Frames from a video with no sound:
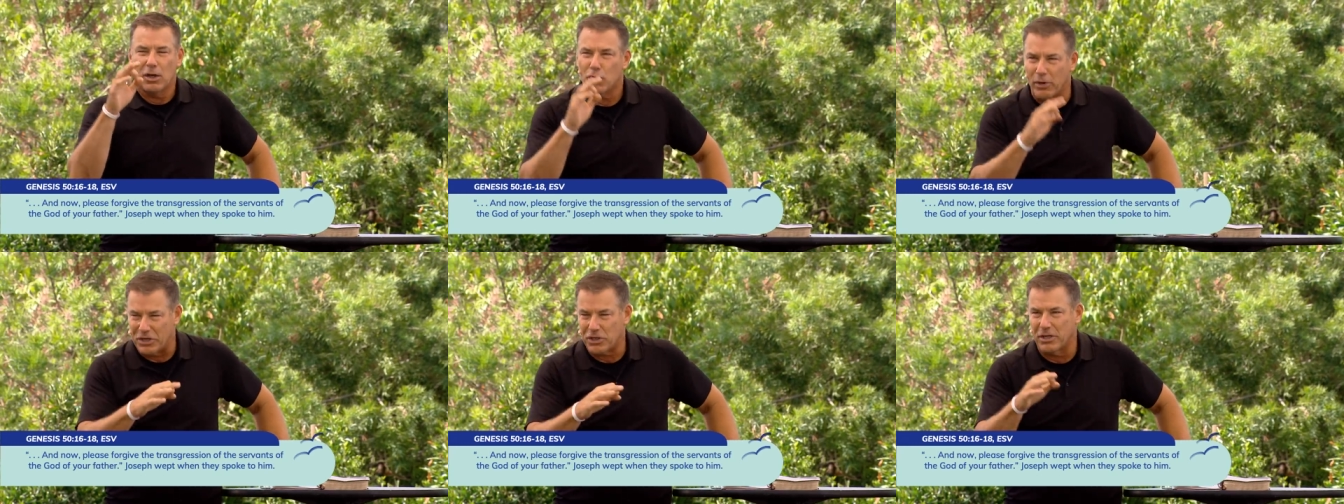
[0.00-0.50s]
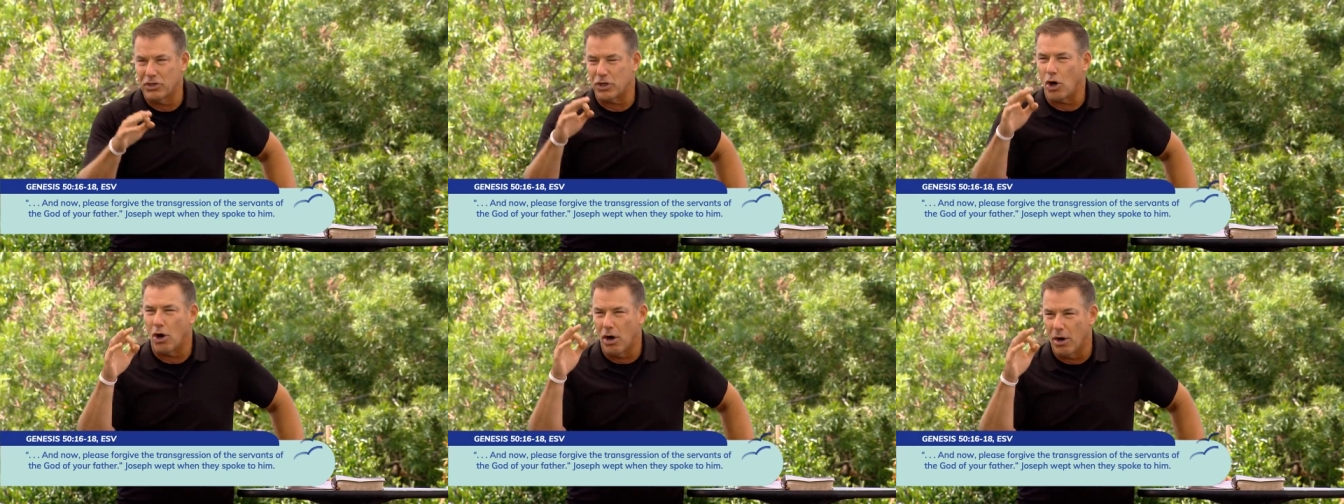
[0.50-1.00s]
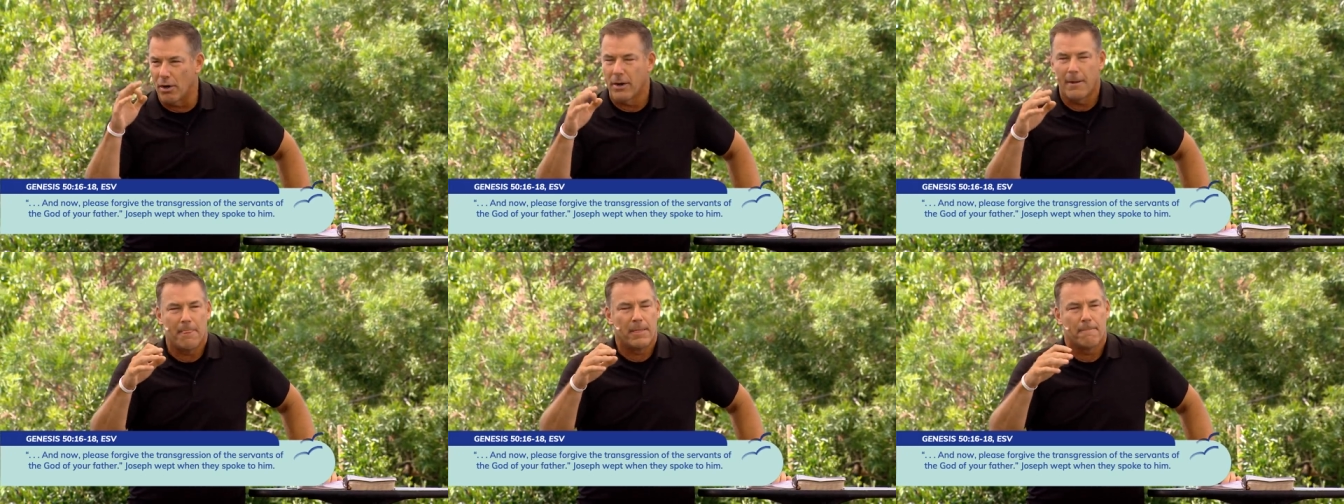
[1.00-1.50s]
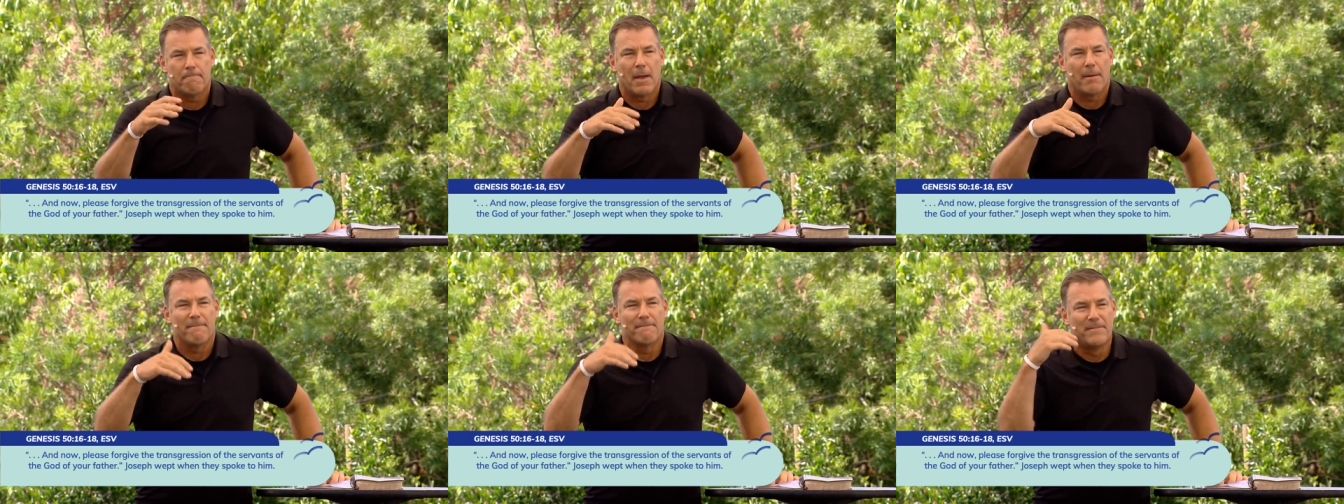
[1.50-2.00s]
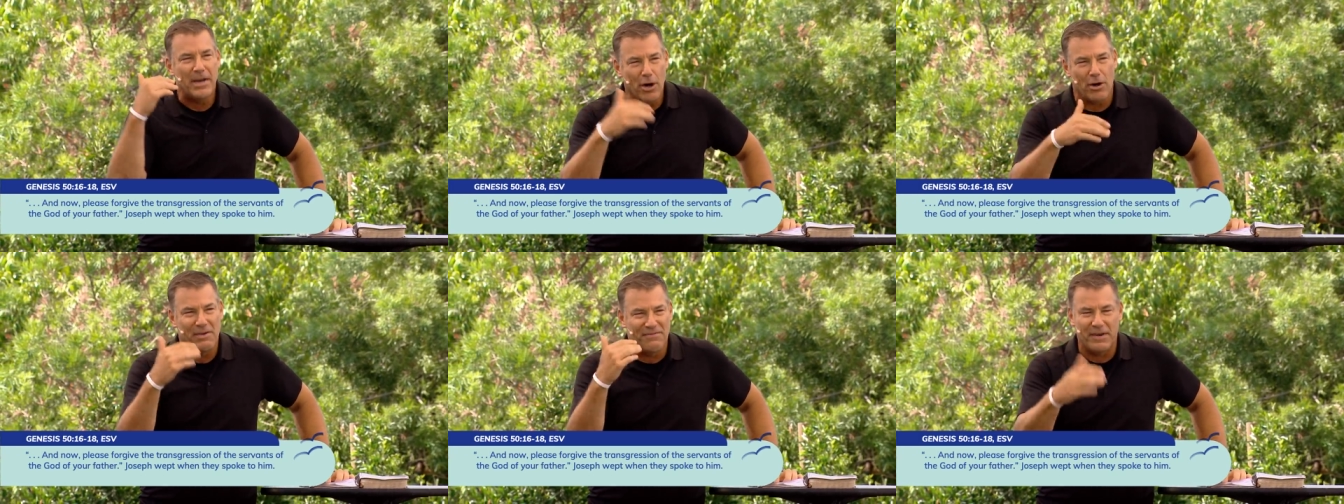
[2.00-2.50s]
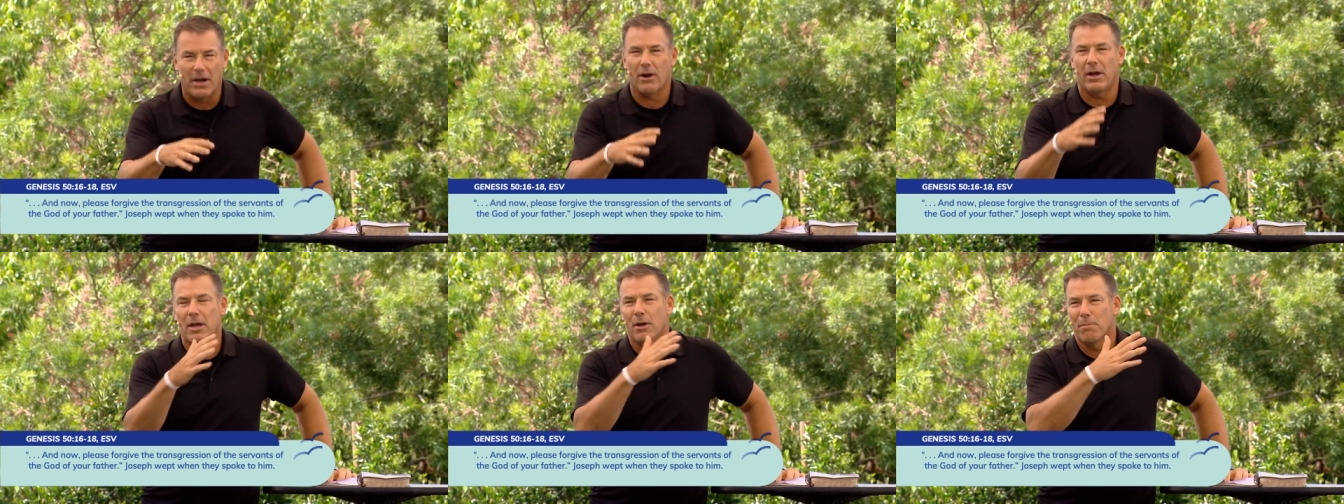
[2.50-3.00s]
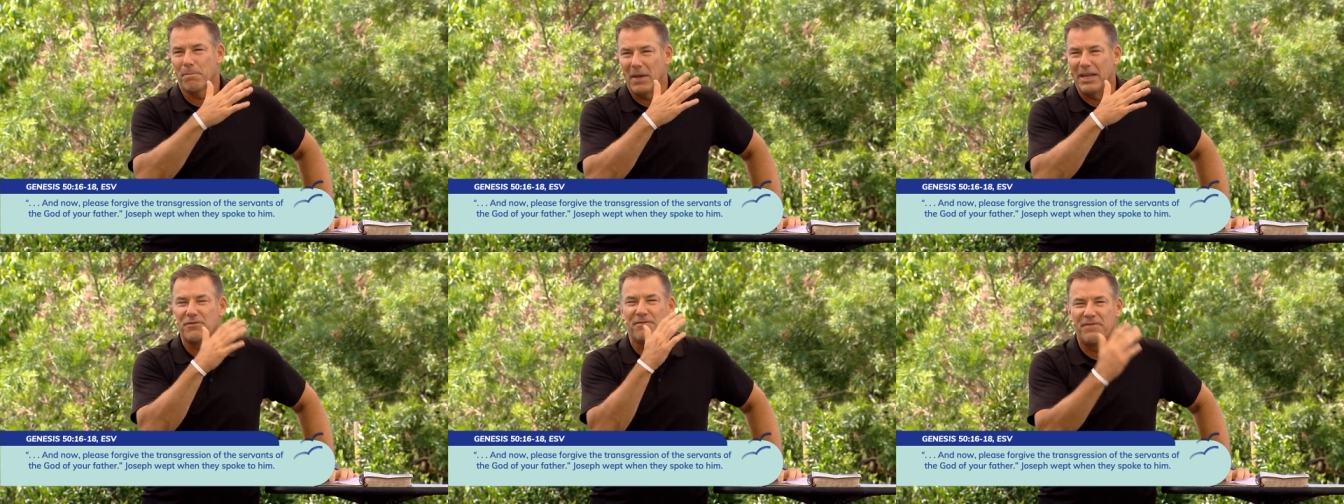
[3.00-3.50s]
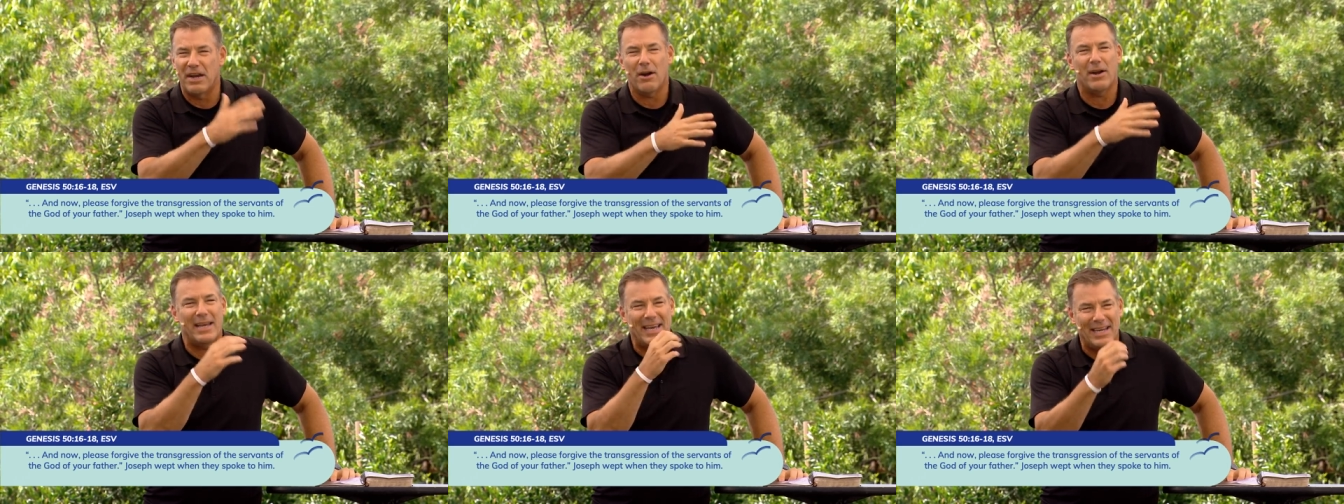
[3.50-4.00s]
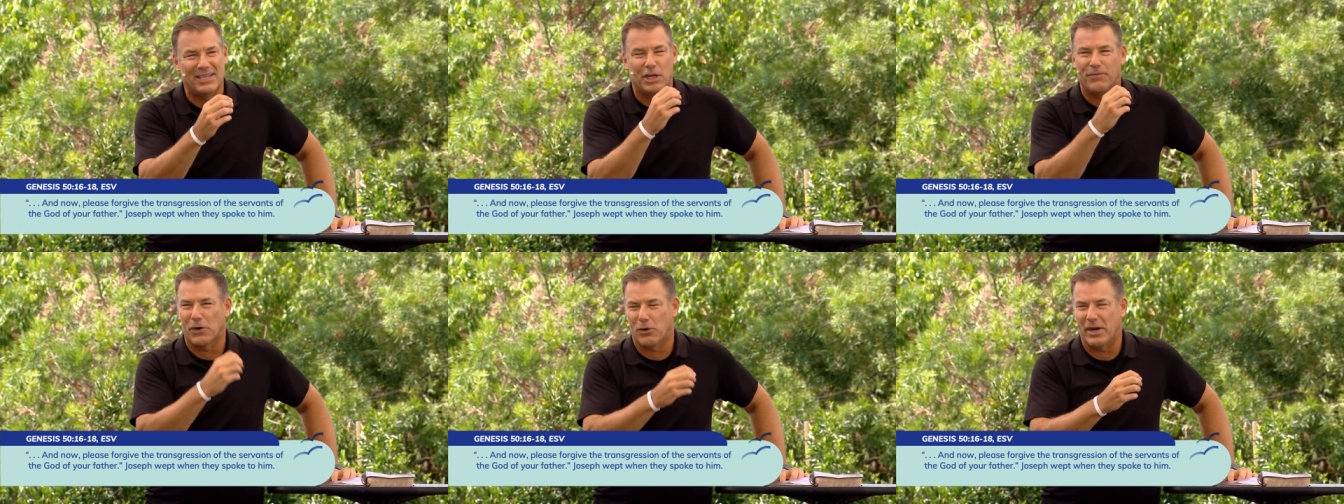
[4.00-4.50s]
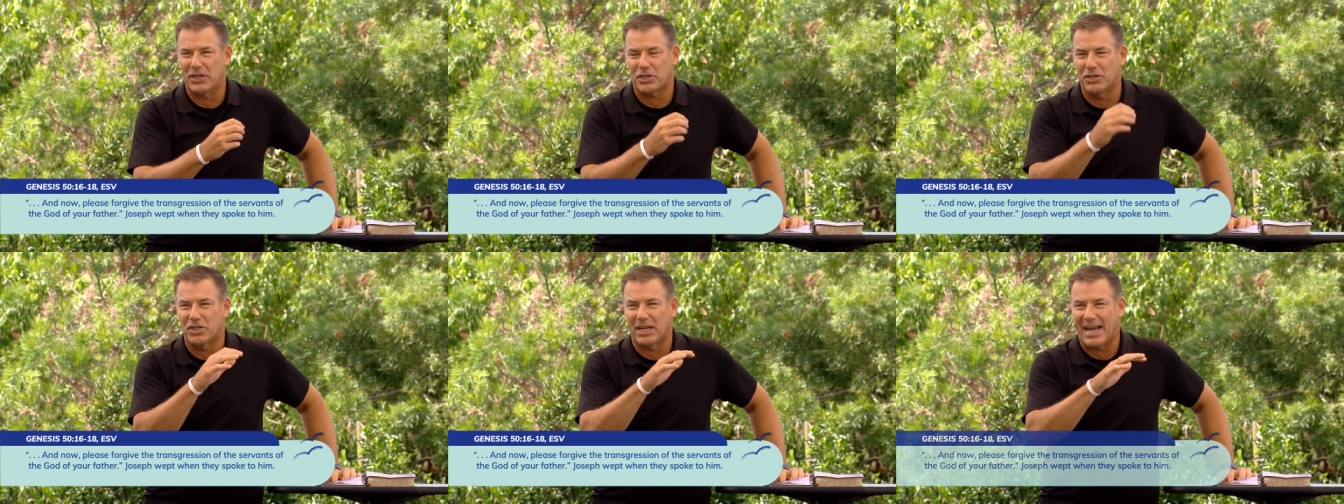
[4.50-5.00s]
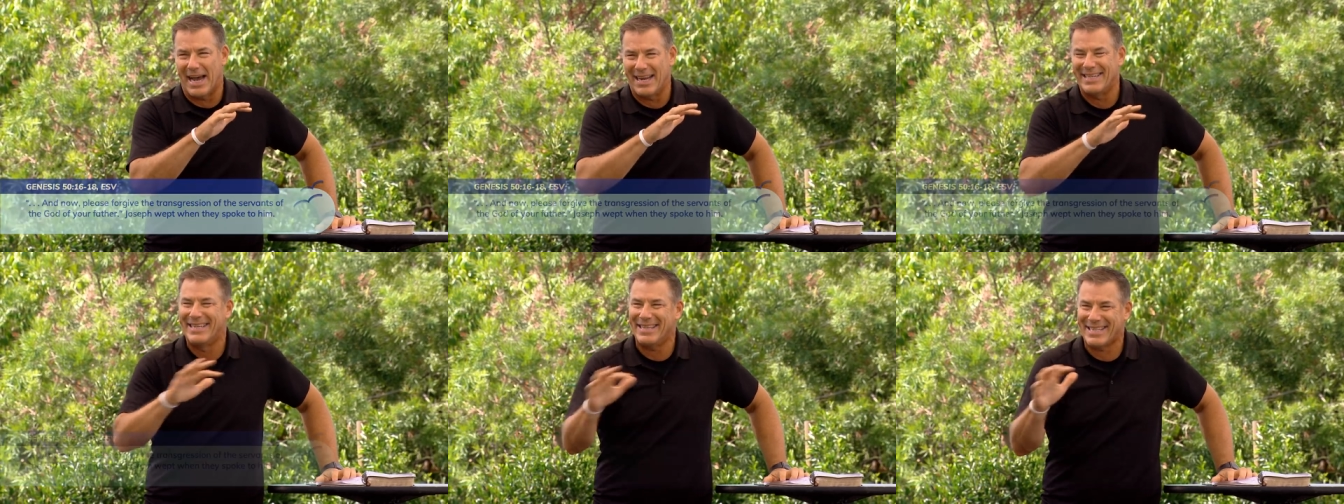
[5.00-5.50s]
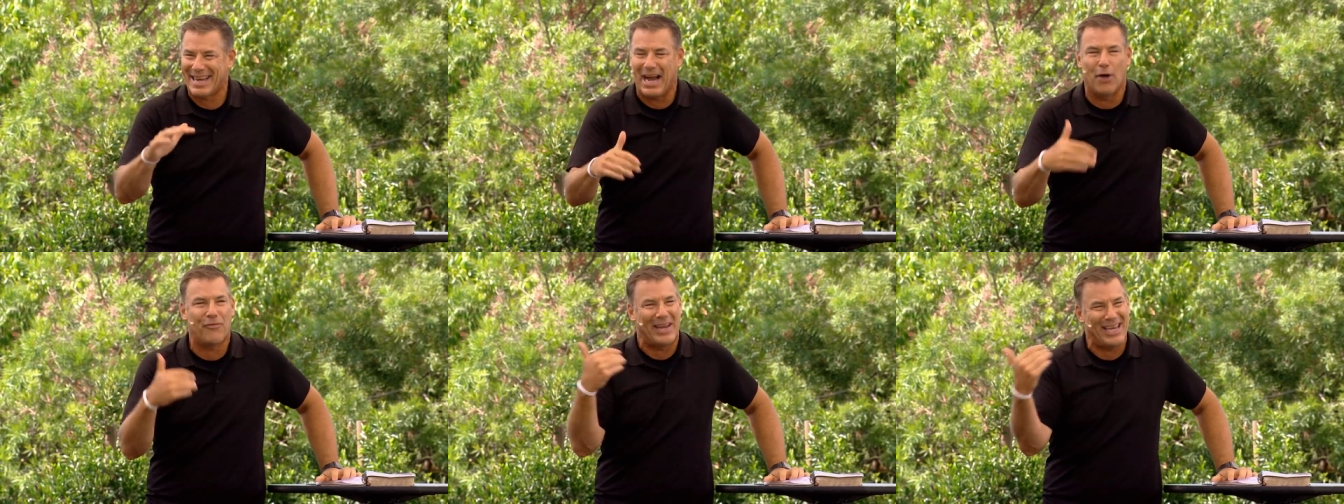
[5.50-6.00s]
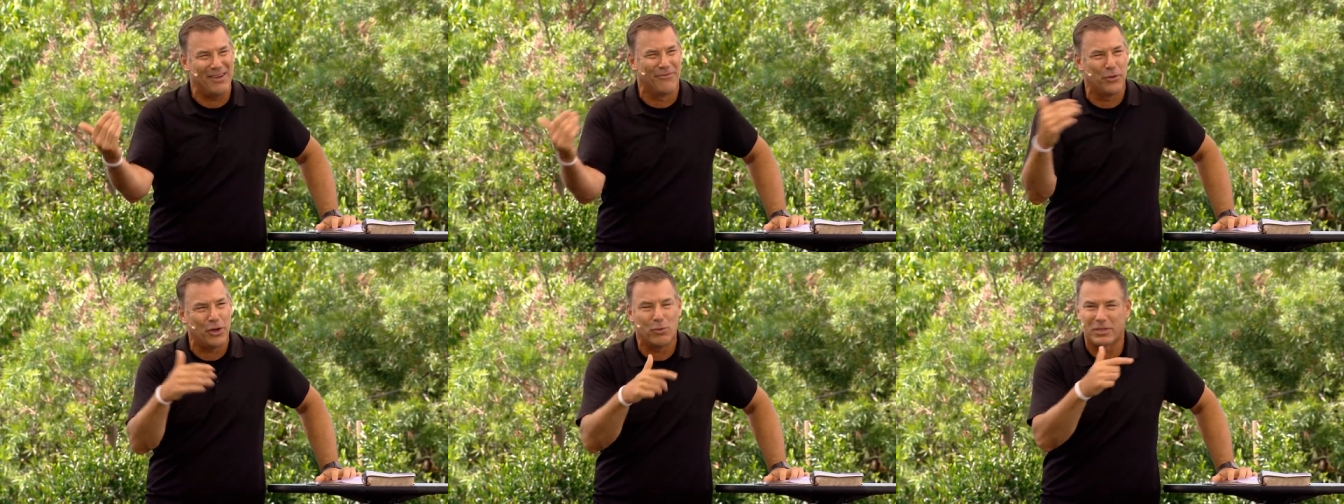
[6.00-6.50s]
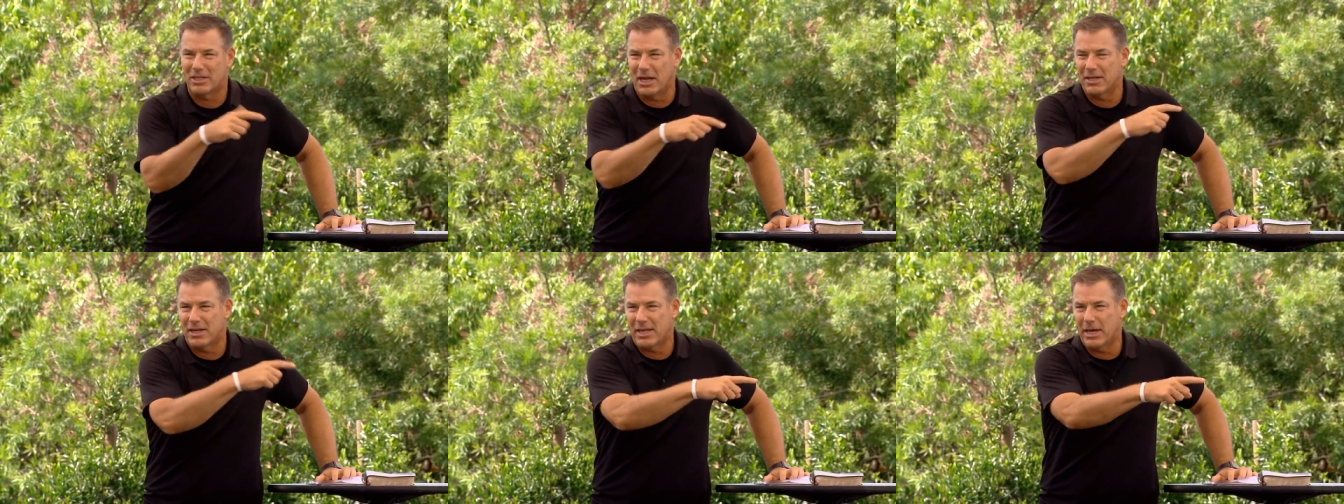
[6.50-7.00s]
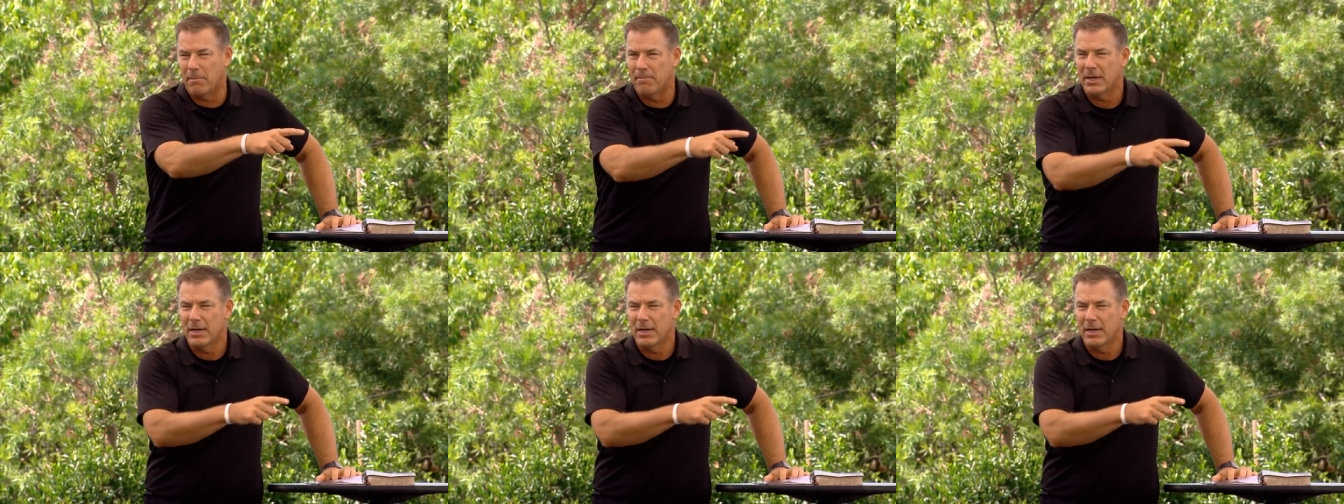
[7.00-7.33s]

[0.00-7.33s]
Christians are very, very it's very easy for Christians to kind of discount the evil that was done to them.